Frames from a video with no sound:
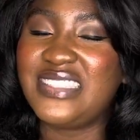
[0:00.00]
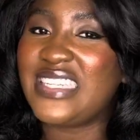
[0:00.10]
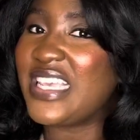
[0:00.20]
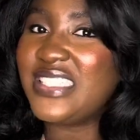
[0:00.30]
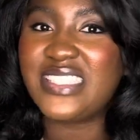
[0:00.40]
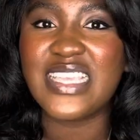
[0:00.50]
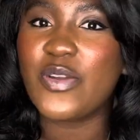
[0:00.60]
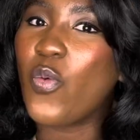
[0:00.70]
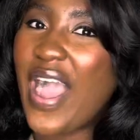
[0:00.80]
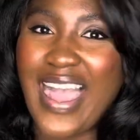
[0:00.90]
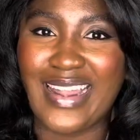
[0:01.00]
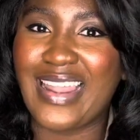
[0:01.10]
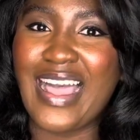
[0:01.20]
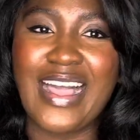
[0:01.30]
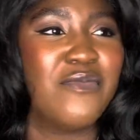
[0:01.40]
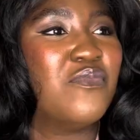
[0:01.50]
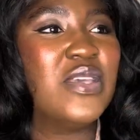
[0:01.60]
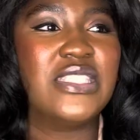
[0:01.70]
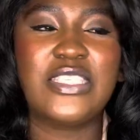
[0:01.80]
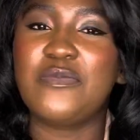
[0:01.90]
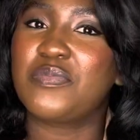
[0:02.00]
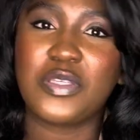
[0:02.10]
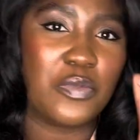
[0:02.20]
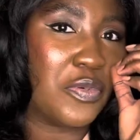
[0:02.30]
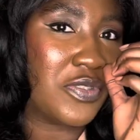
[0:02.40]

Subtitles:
dating wahala, meeting people.